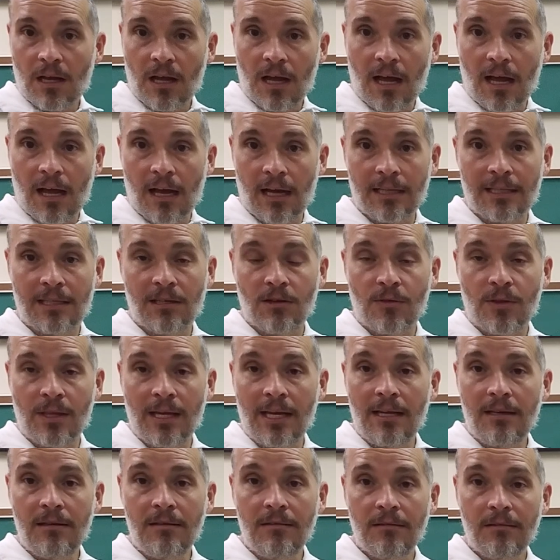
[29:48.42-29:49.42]
Until
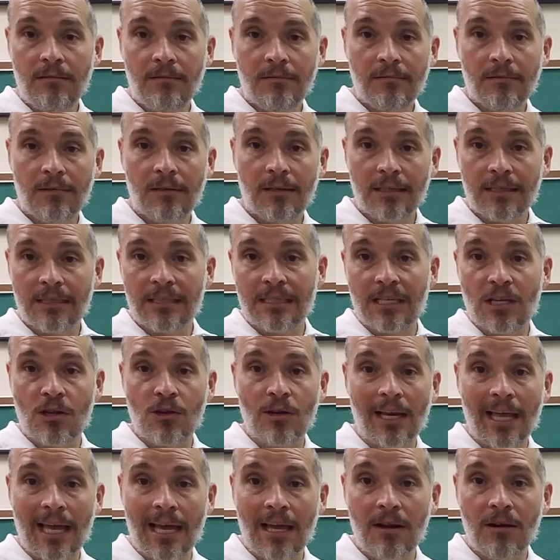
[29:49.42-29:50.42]
then, see you
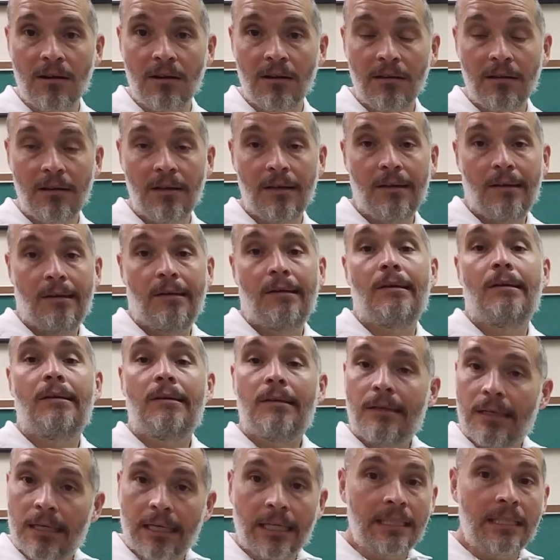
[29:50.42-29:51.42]
later.
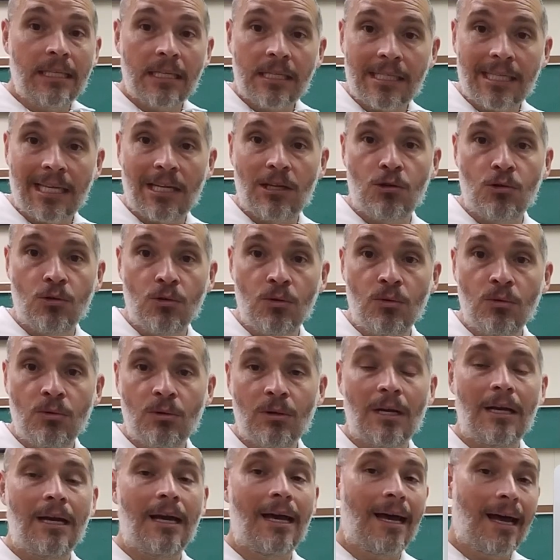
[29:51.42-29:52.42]
un de ces jours,
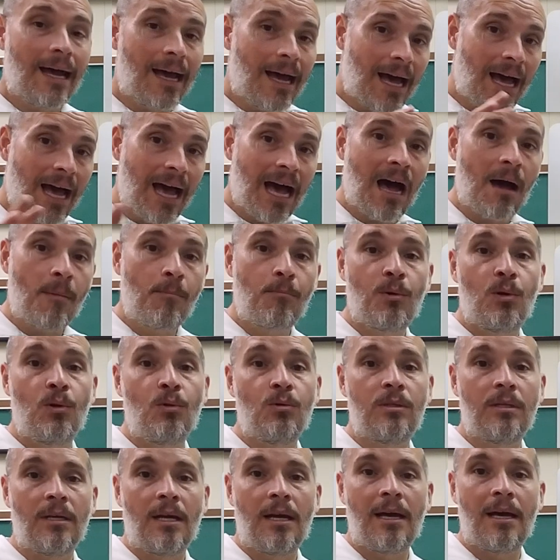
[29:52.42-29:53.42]
à plus
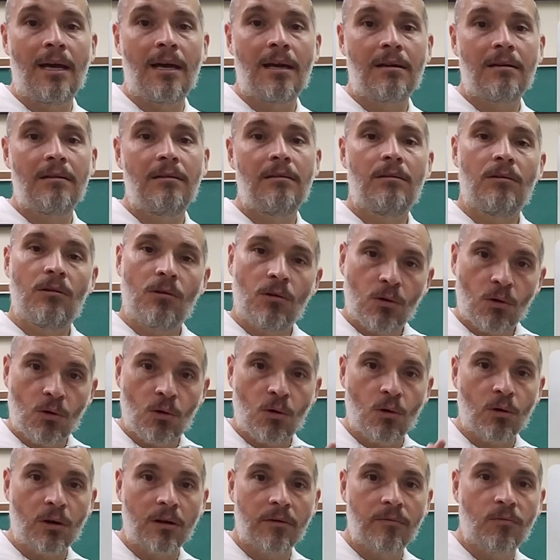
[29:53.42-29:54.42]
tard, au
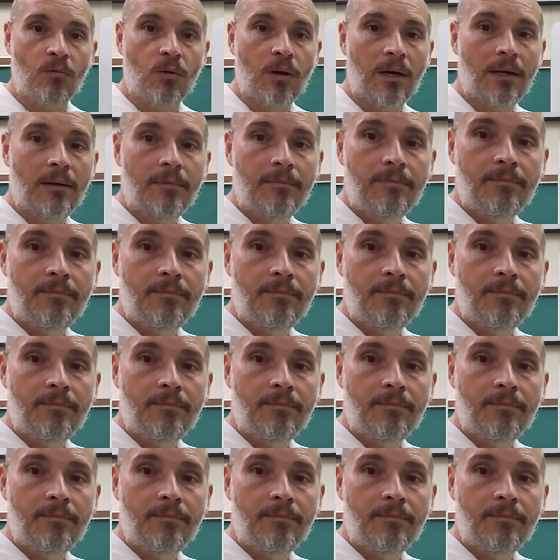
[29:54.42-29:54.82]
revoir.